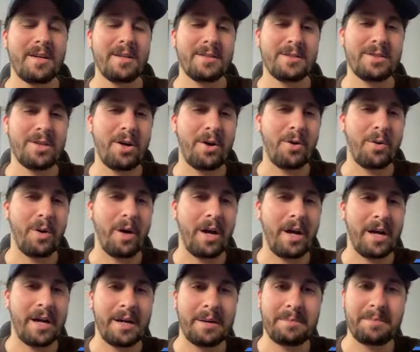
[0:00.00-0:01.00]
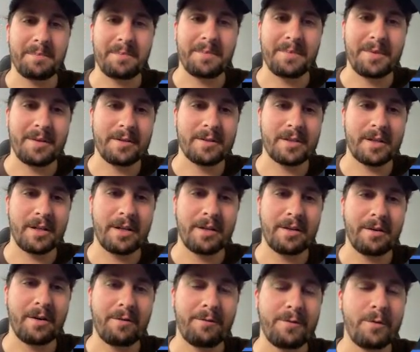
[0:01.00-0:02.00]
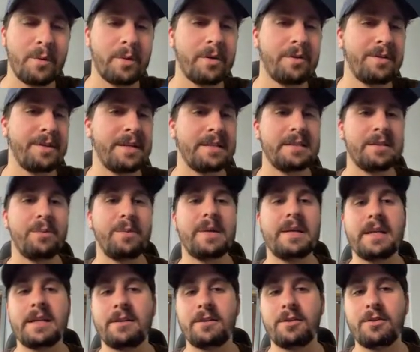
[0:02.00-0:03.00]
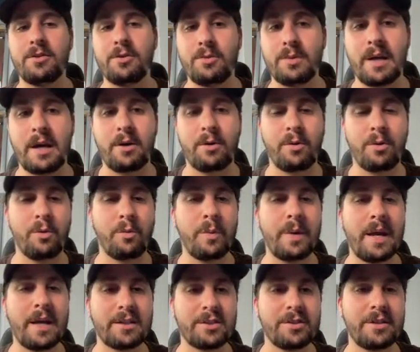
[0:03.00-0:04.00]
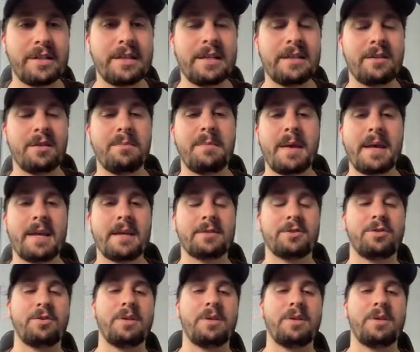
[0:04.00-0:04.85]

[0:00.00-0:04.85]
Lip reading: So there's a few other things that we need to do now. We actually need to make it